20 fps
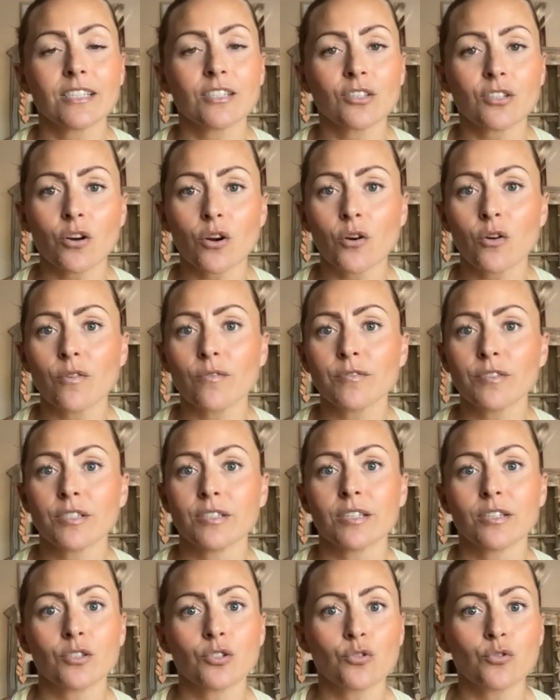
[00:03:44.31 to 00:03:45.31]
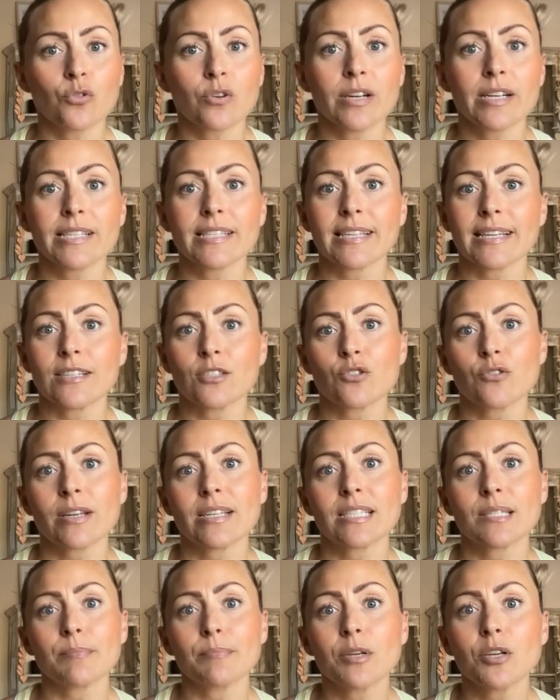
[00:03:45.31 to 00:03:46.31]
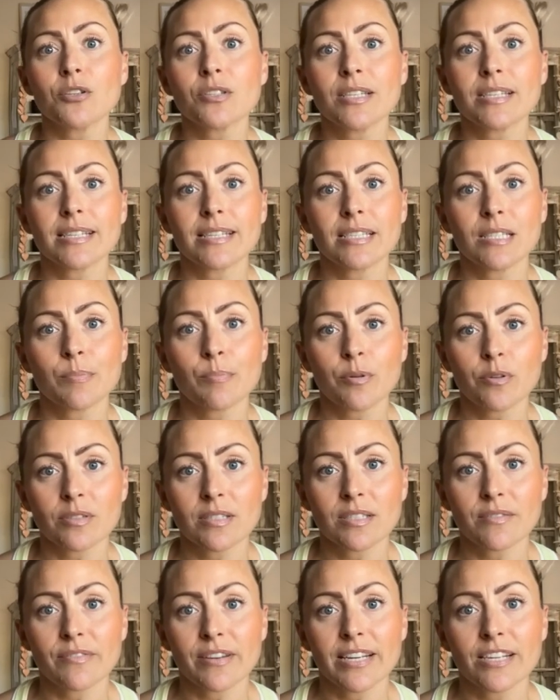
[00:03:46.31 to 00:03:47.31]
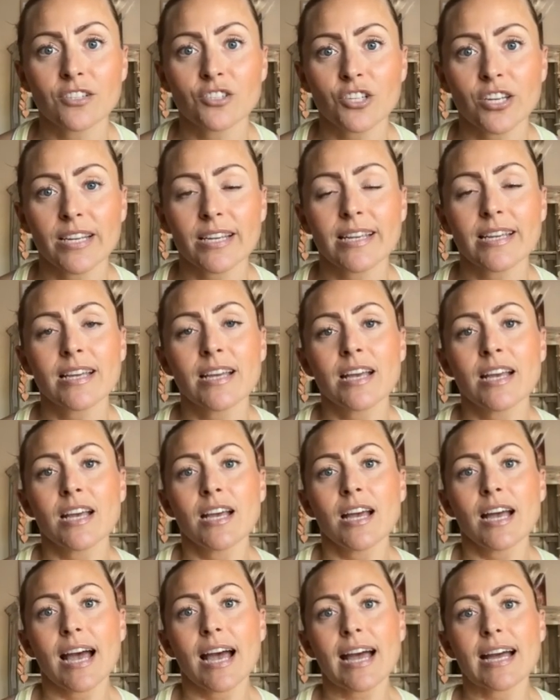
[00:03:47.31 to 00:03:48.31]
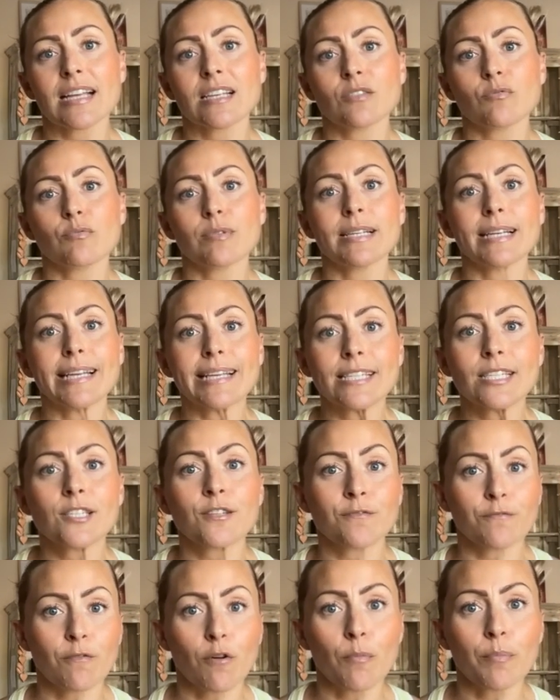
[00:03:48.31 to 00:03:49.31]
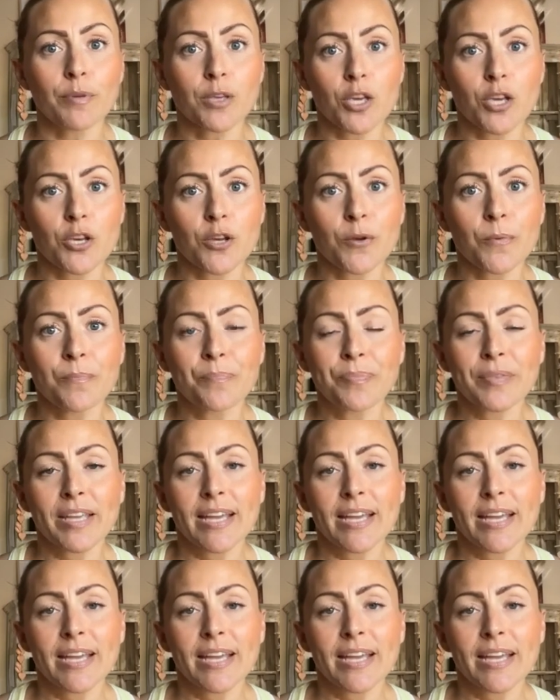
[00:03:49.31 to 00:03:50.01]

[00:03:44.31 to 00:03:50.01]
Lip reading: dissolved, destroyed, and transmuted into positive energy and released from you.